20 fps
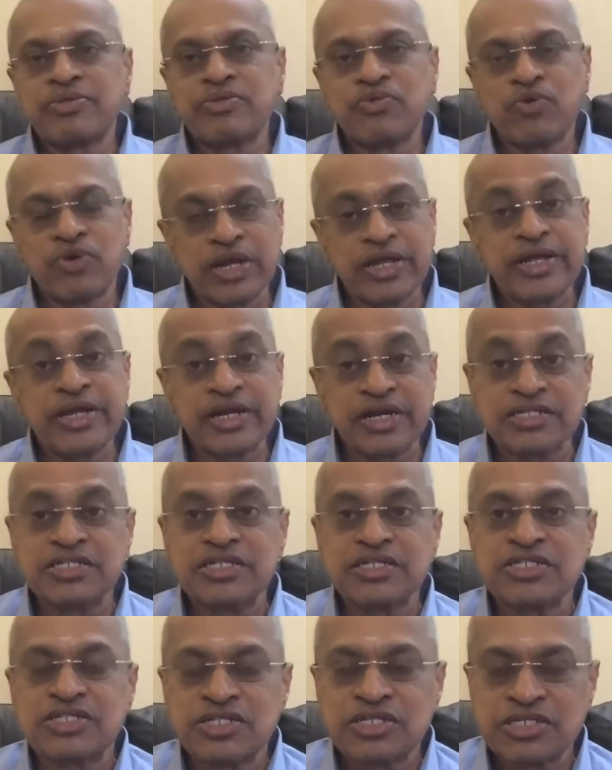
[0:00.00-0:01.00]
only
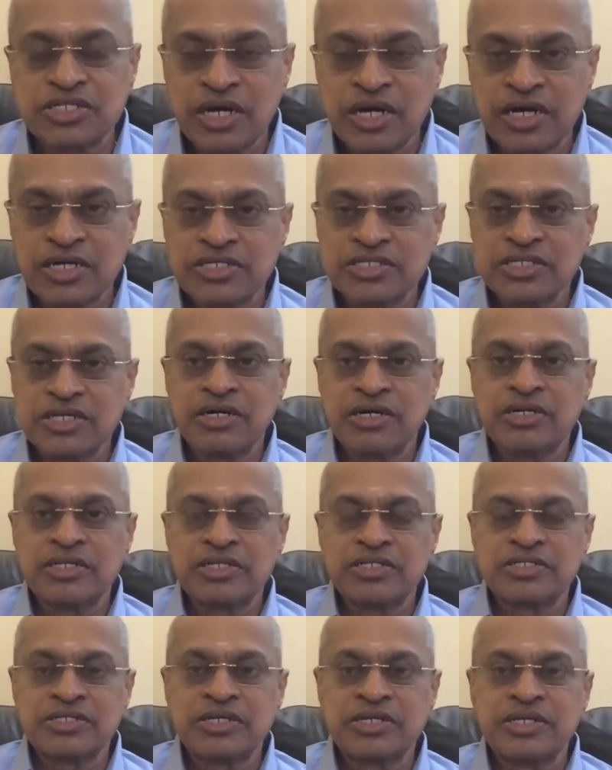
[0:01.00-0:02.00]
interest is charged
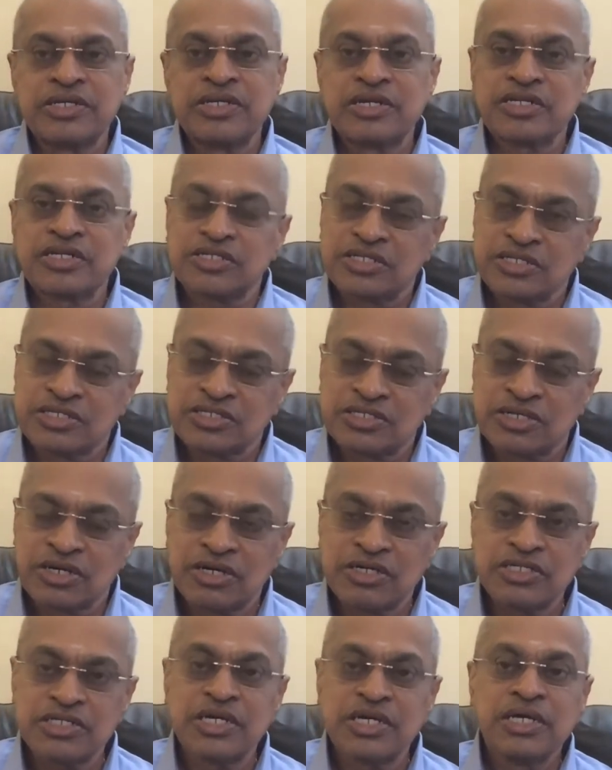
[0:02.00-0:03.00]
on this. Interest is
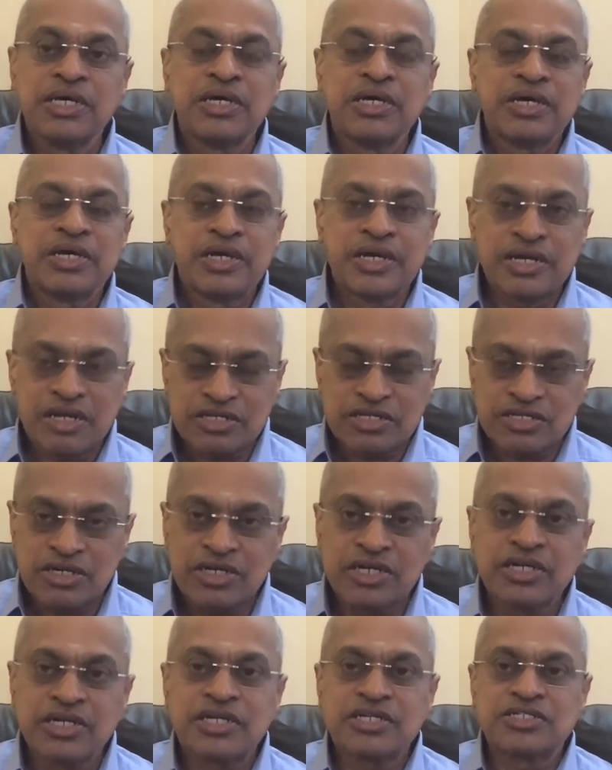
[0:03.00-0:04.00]
charged. Interest
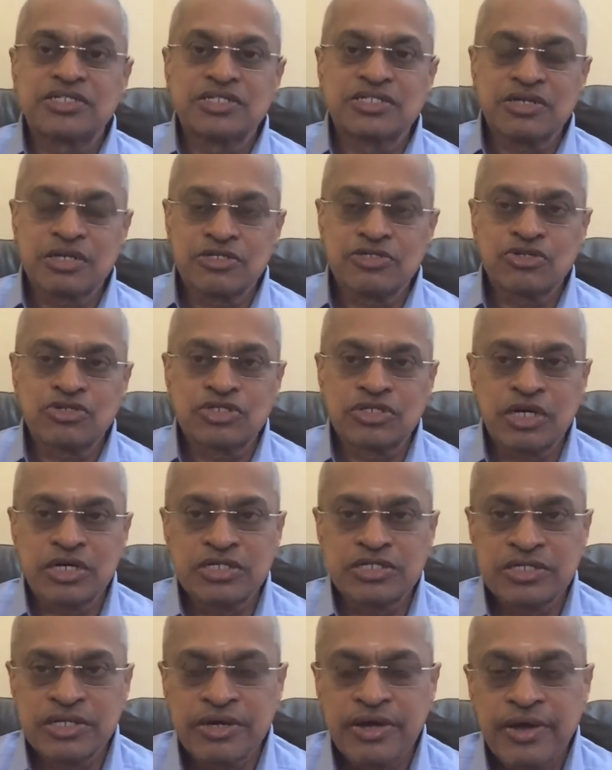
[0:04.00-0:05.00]
on interest is also
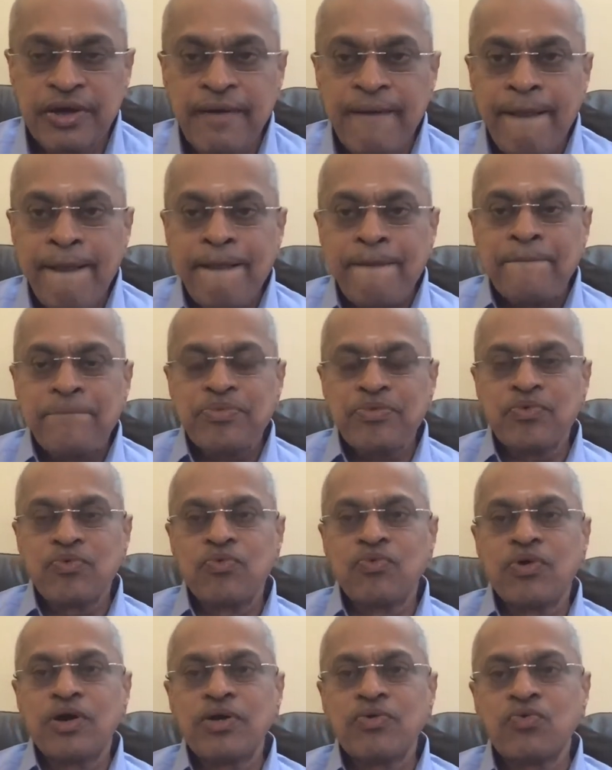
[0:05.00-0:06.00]
charged.
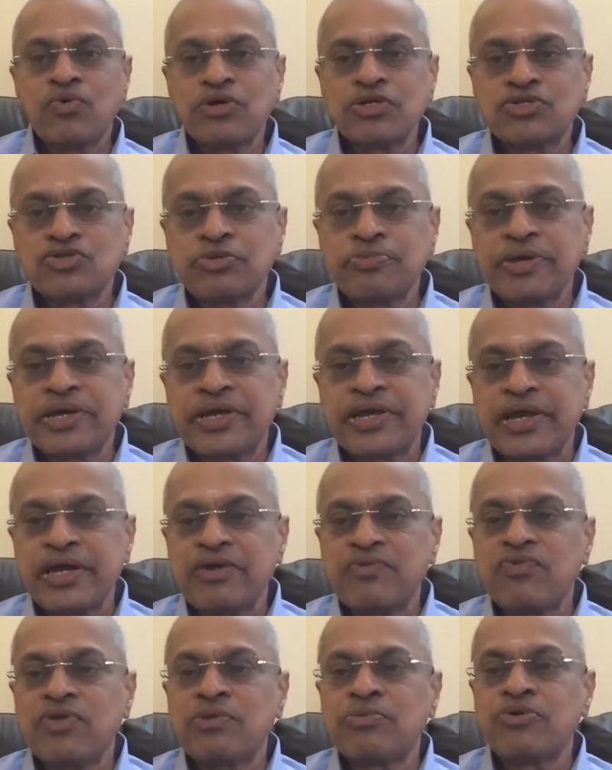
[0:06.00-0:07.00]
What one should be
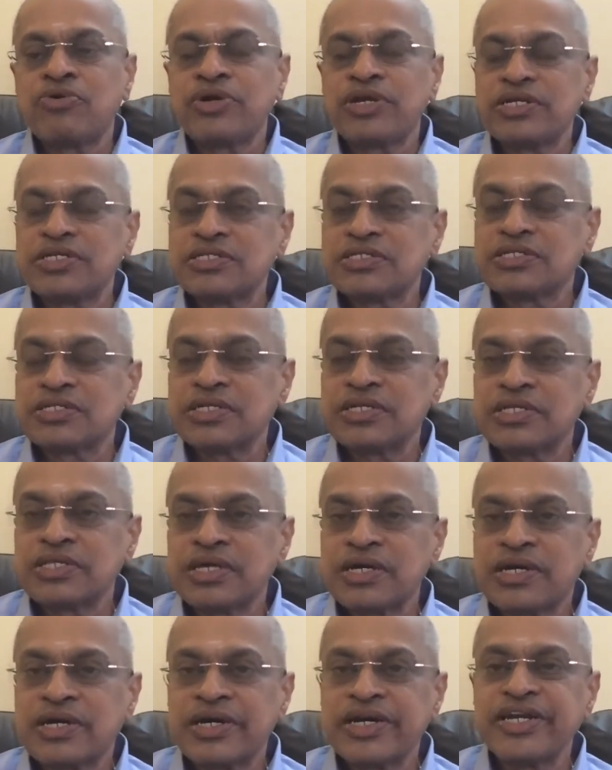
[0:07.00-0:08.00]
careful about is
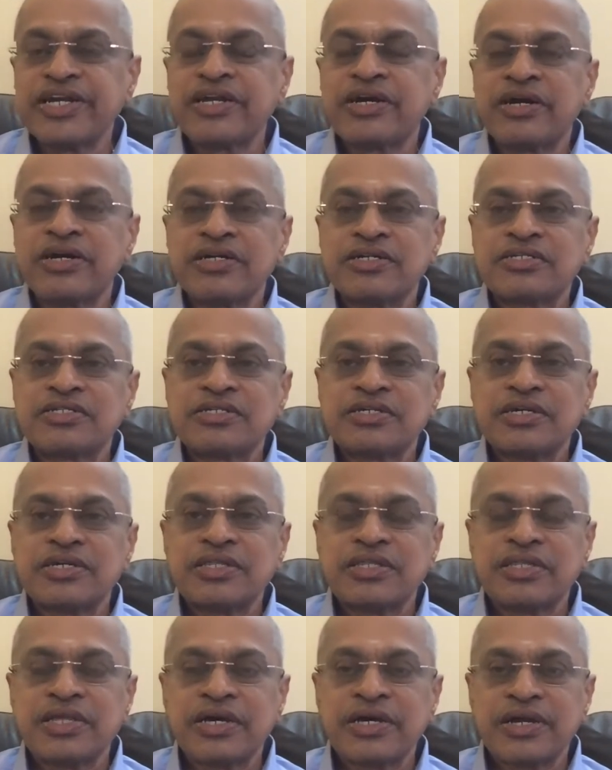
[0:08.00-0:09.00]
the credit cards.
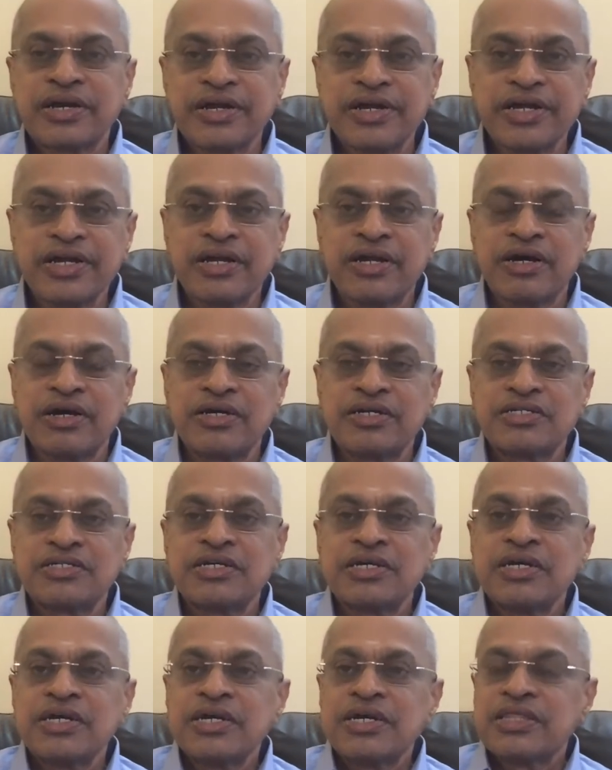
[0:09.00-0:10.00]
The credit cards,
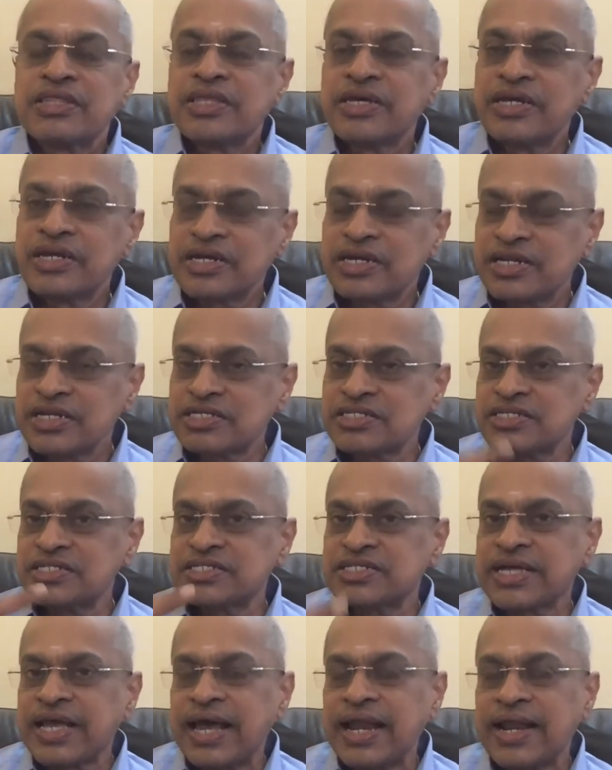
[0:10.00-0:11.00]
the interest
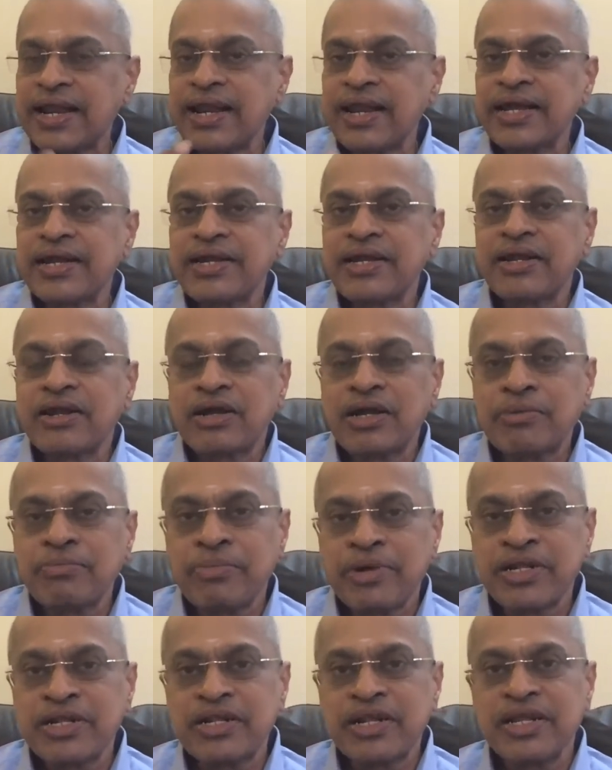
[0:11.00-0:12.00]
is calculated on a
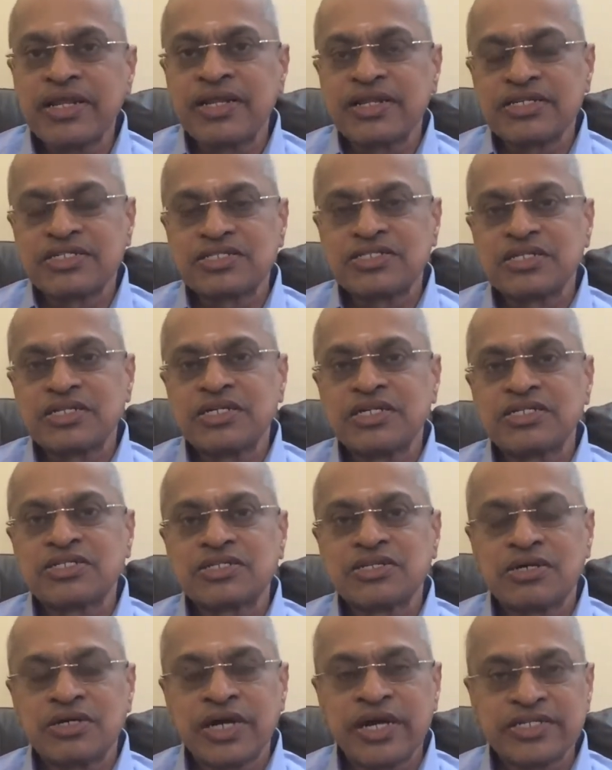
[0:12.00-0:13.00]
monthly rest. It
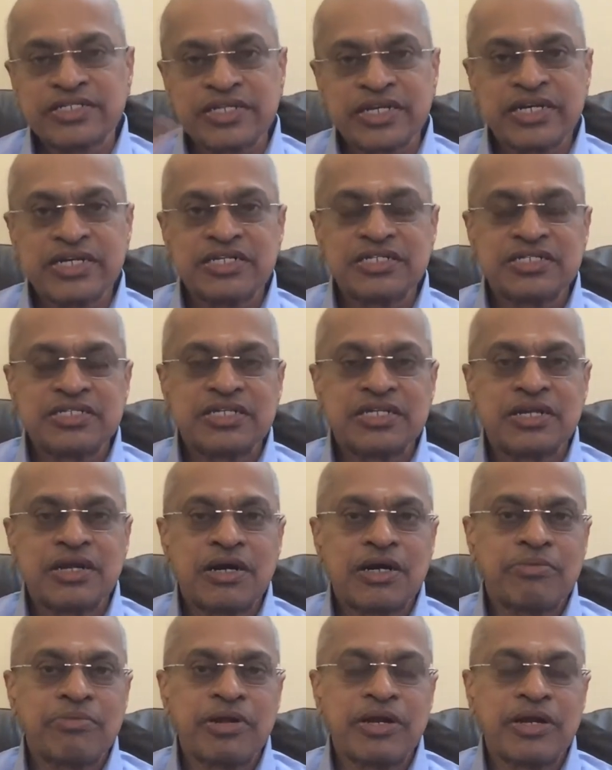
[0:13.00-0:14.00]
is now as against the
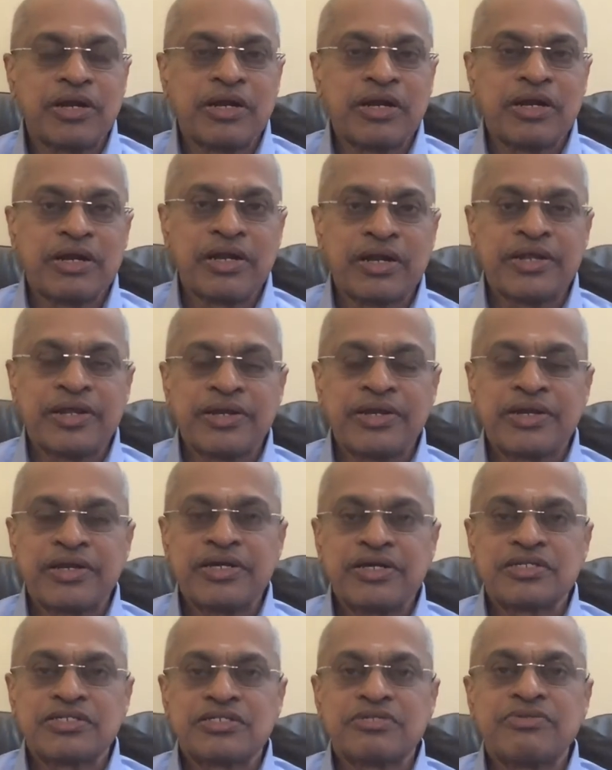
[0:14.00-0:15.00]
normal
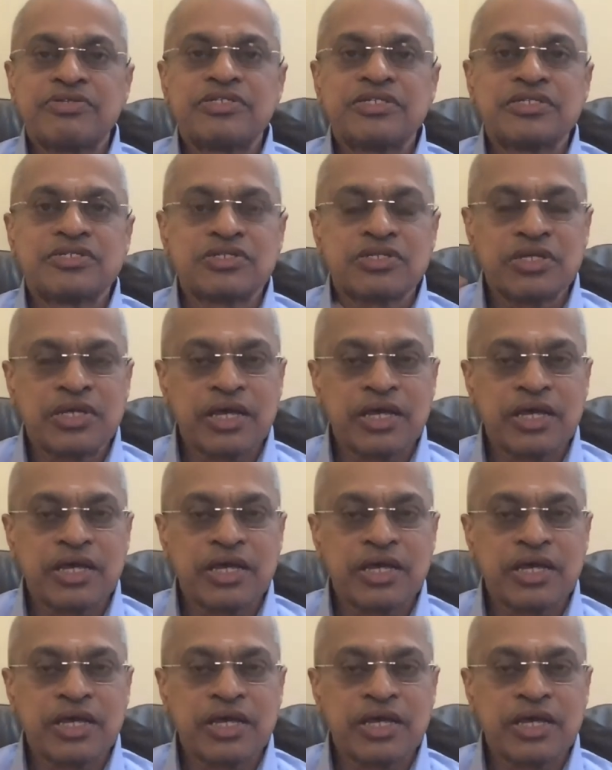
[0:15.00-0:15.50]
interest, which is